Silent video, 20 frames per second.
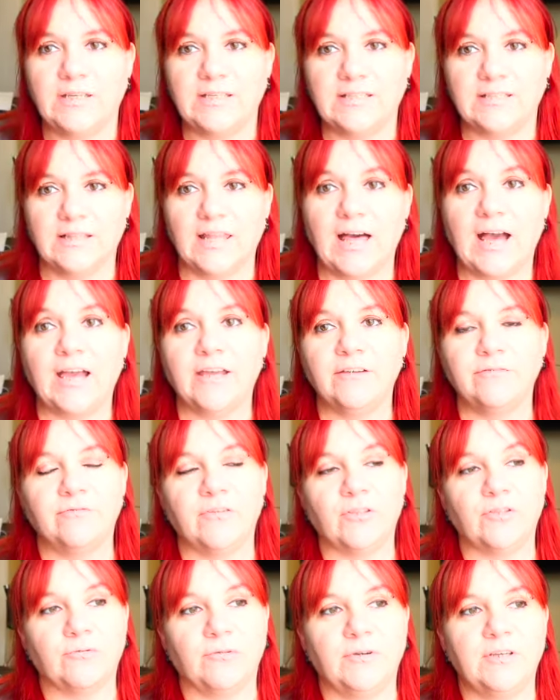life,
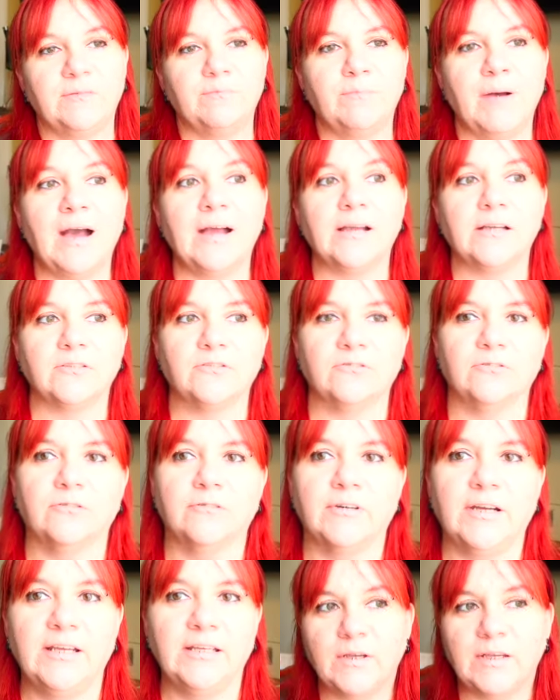through his
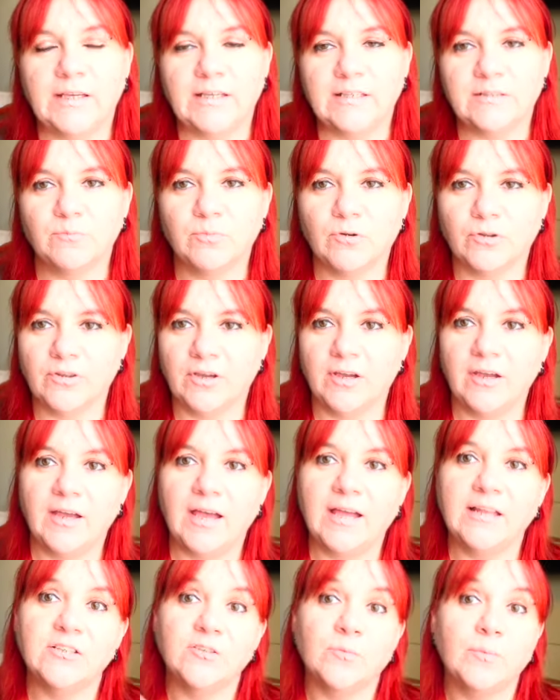backstory, his brother
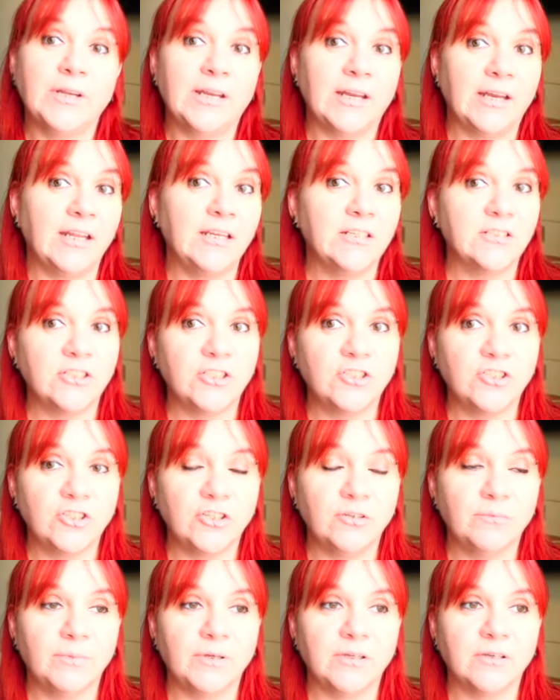ends up in an
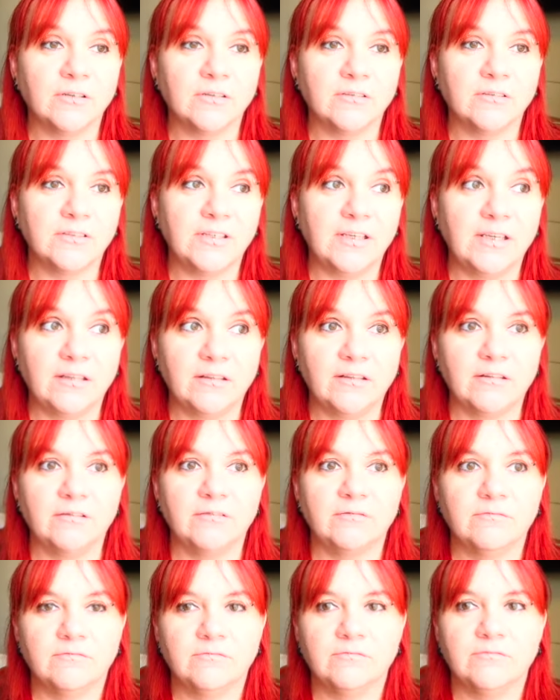institute because
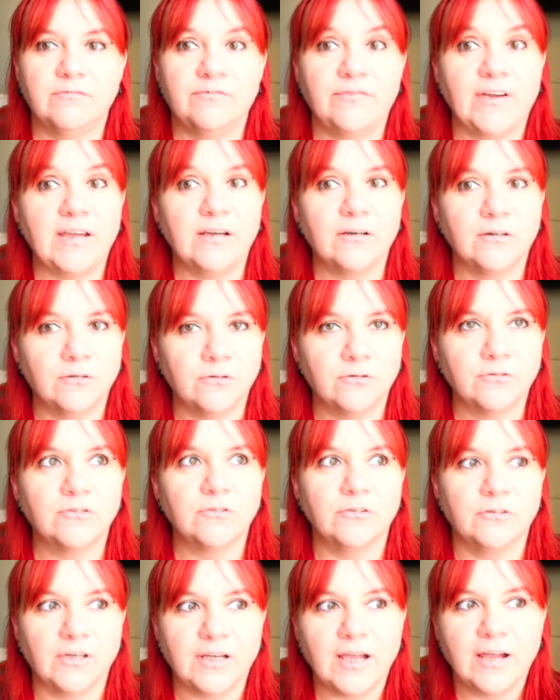Ethan fails
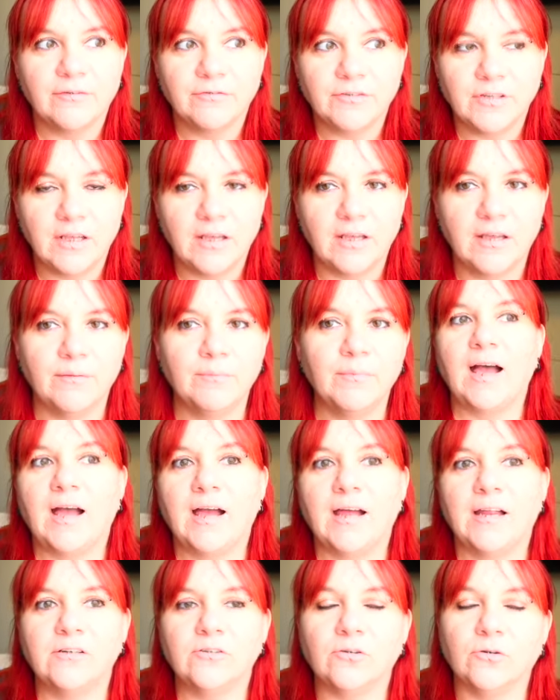to look after him,
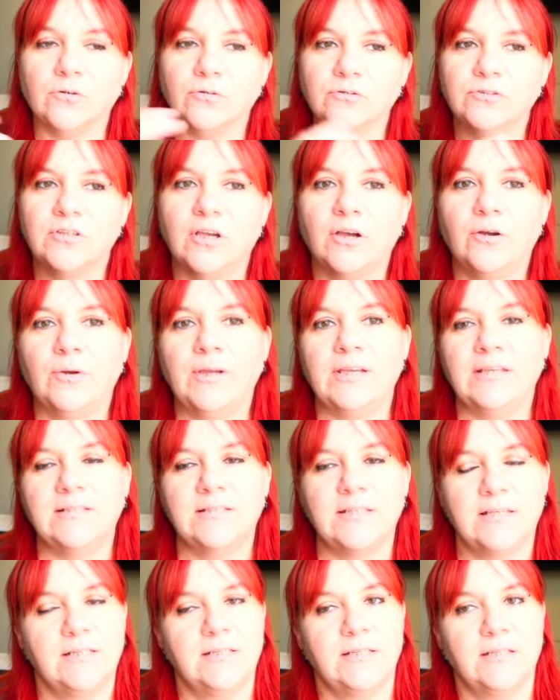and also his
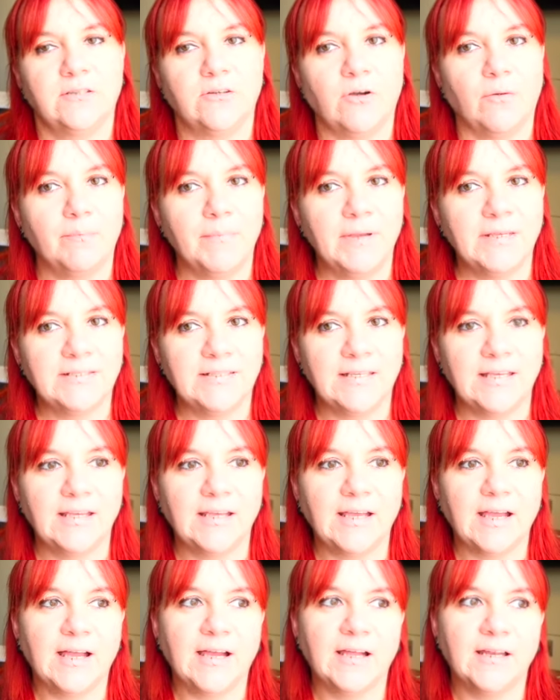sister's gone
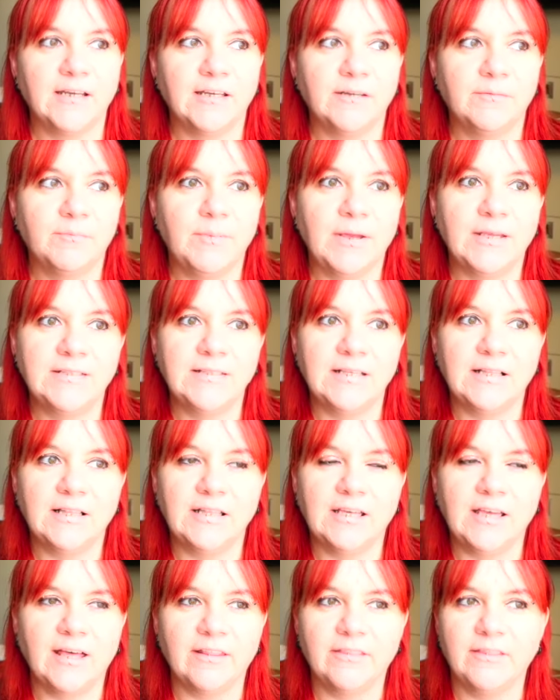missing, and
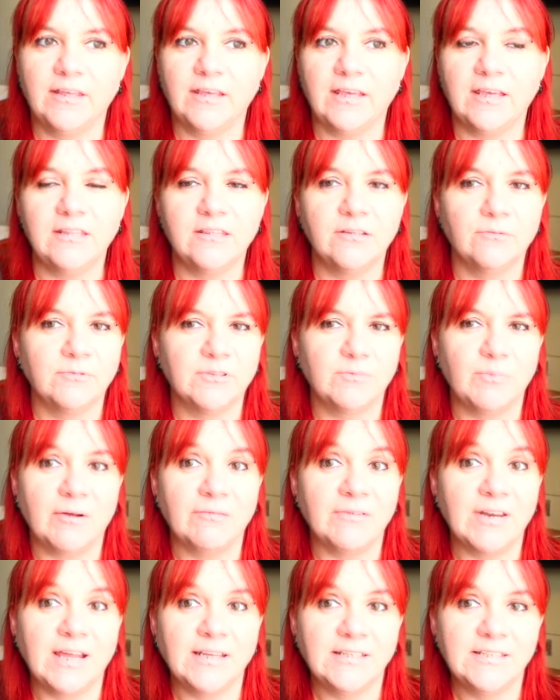basically I think Ethan was about
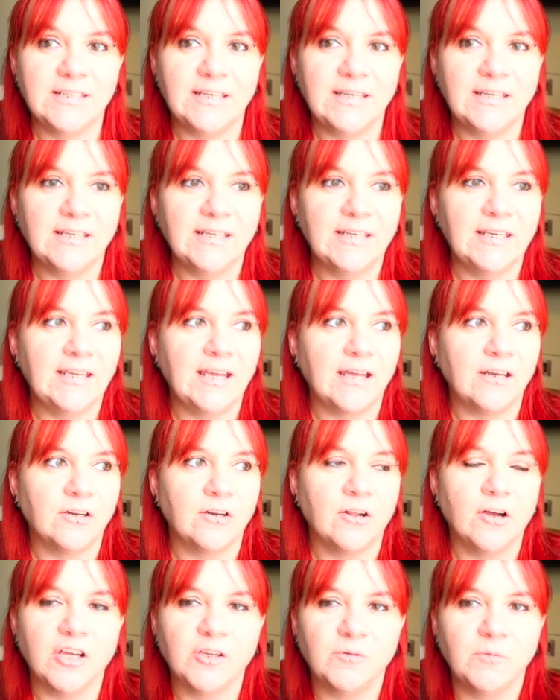19, he had an
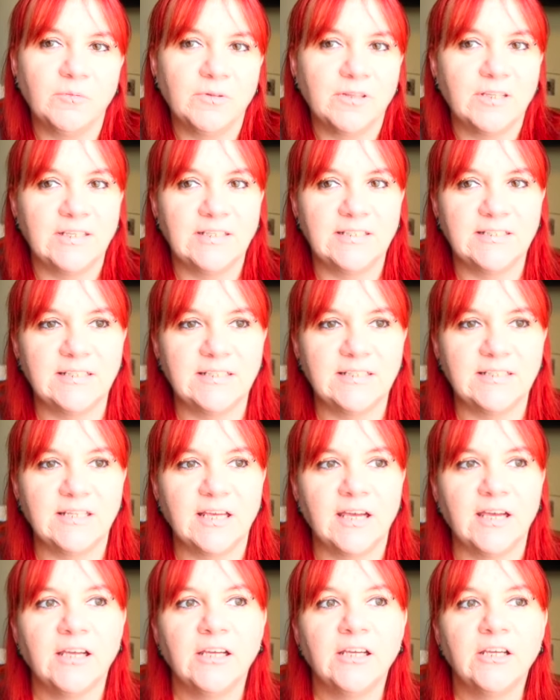argument with his
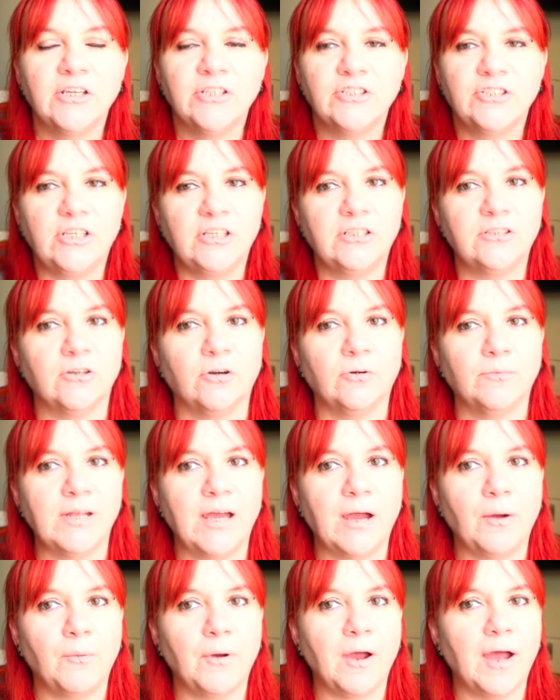sister, she stormed
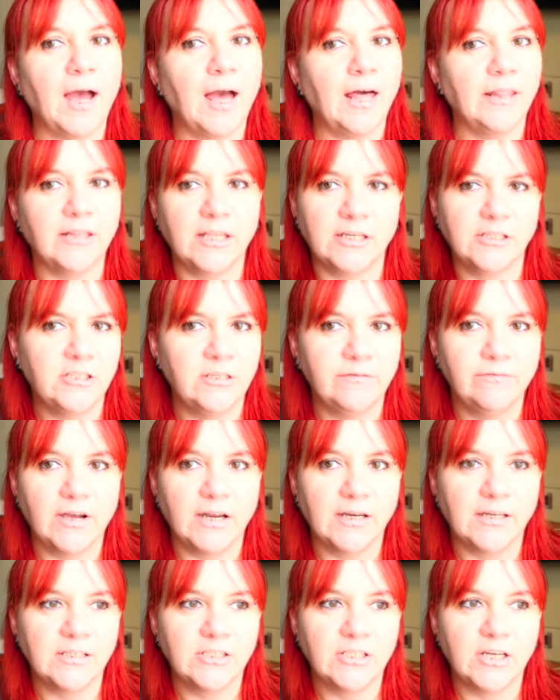out and then she
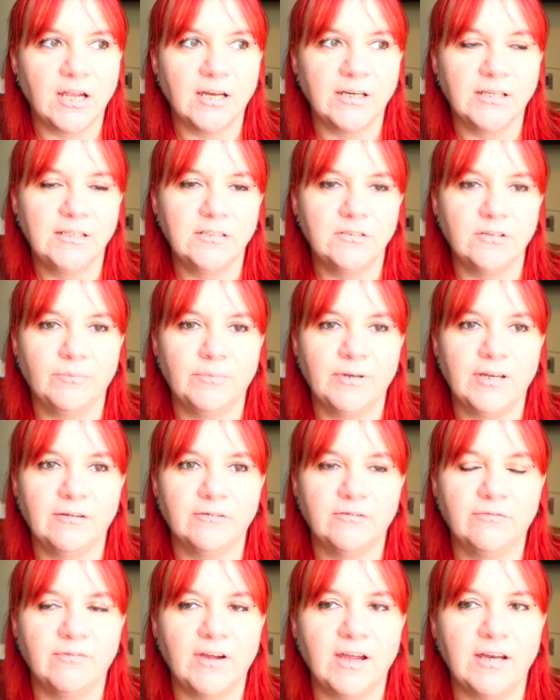vanished and he's not been able
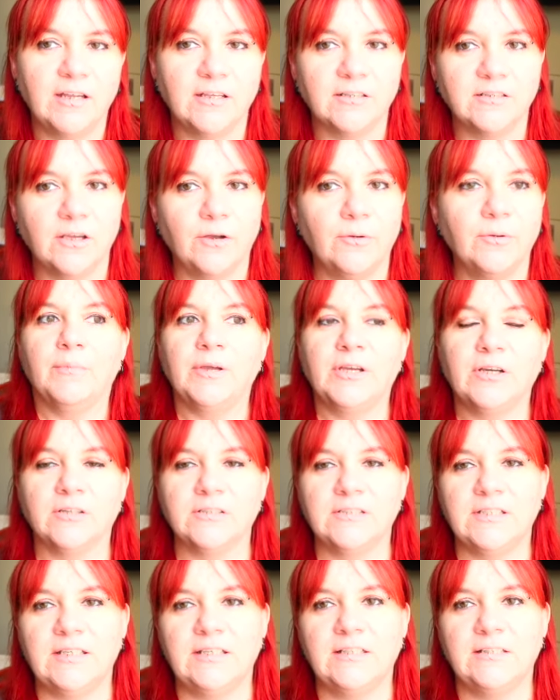to find her. So because
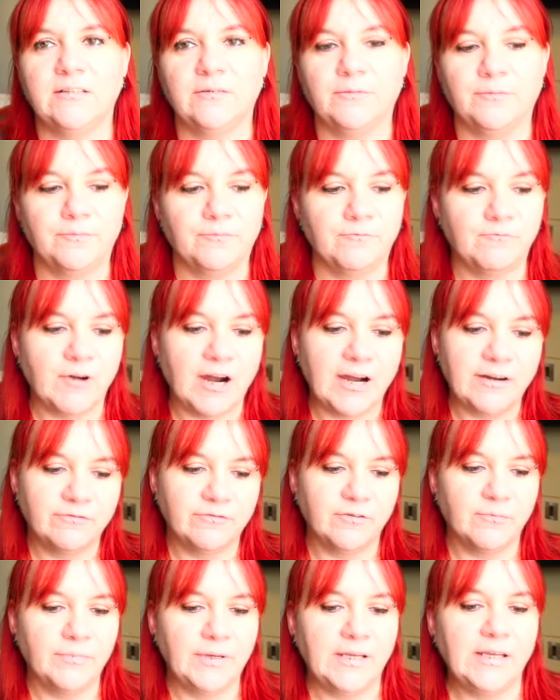he's right
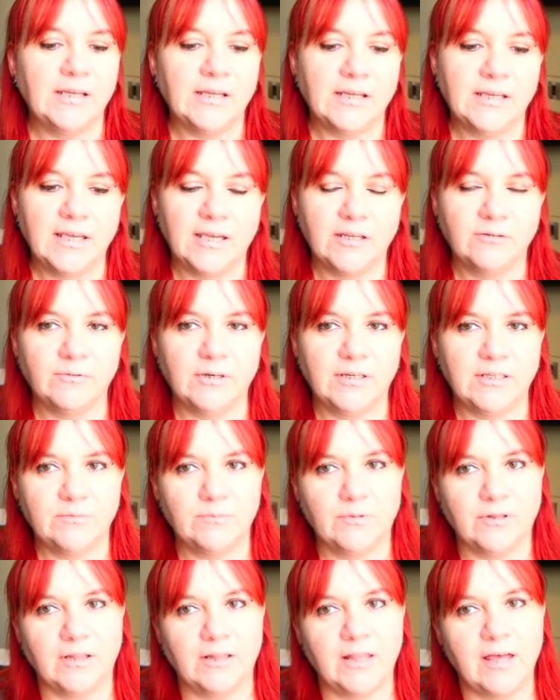from being a kid, when his
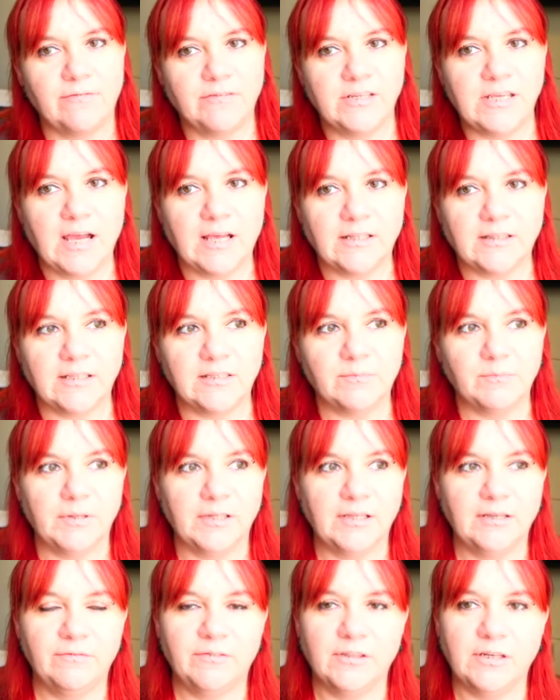mother left, he had this
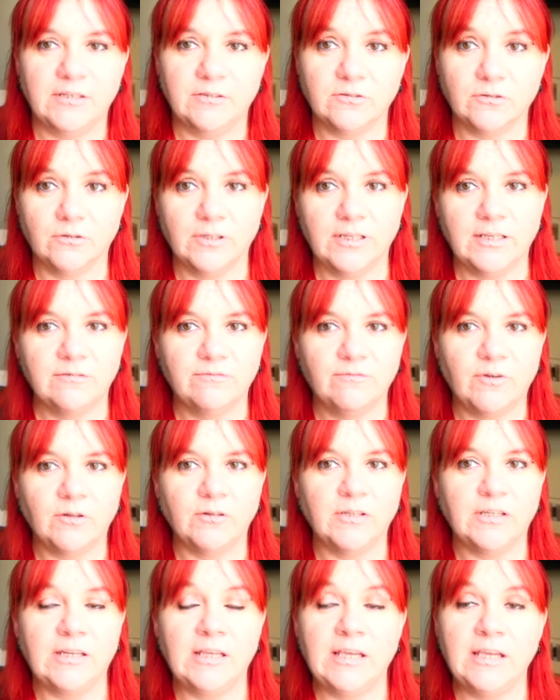belief that it's all his
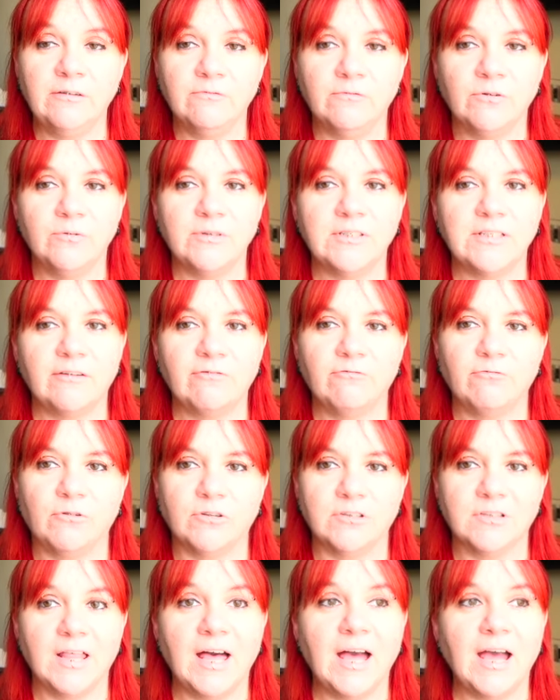fault and he ruins
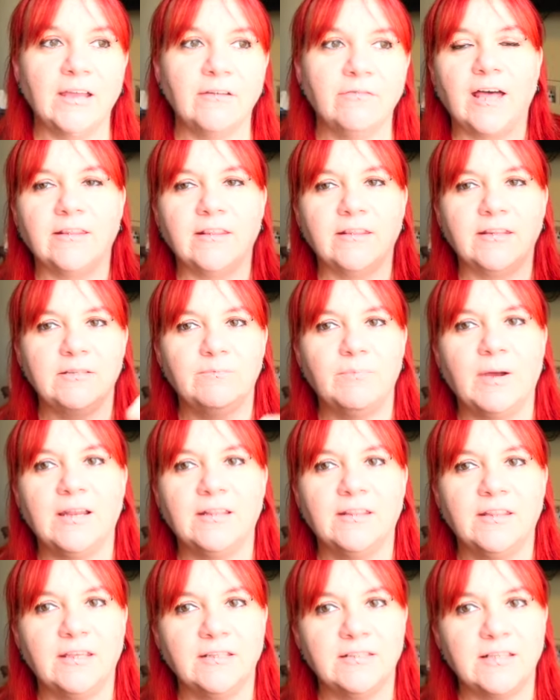everyone's life, and then these bad
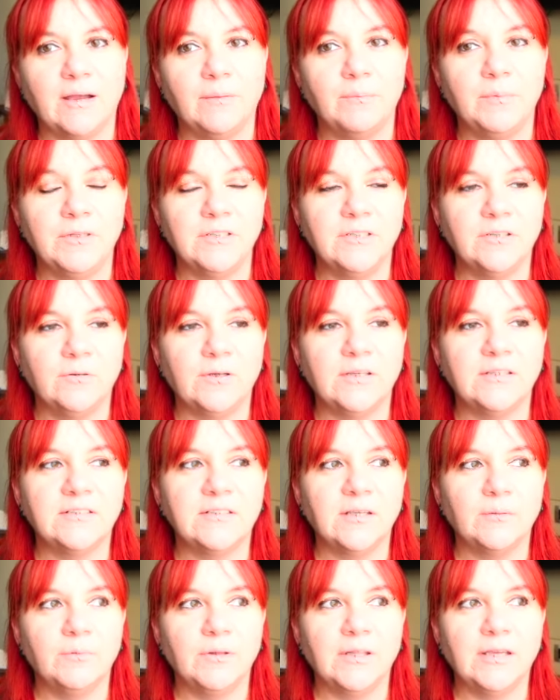things happen to his
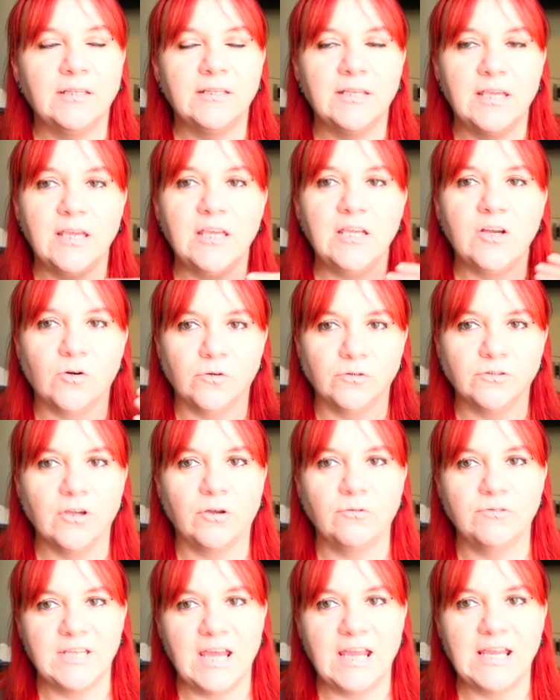siblings, he also
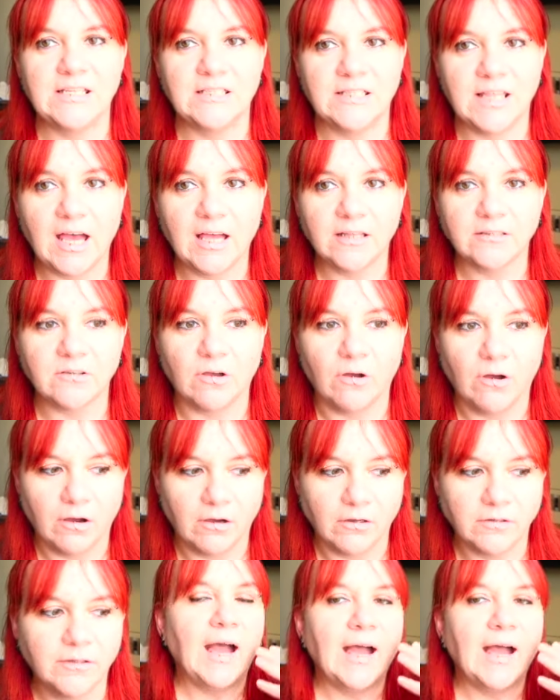takes that on.